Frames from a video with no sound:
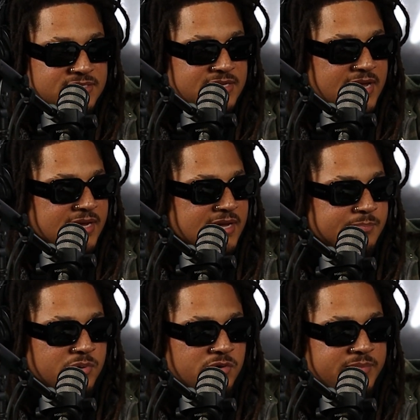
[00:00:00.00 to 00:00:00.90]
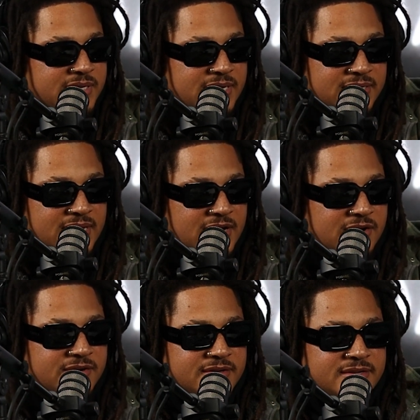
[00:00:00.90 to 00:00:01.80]
Tech put me in
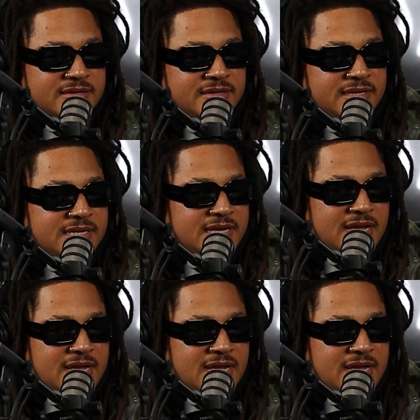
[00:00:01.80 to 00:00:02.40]
there. He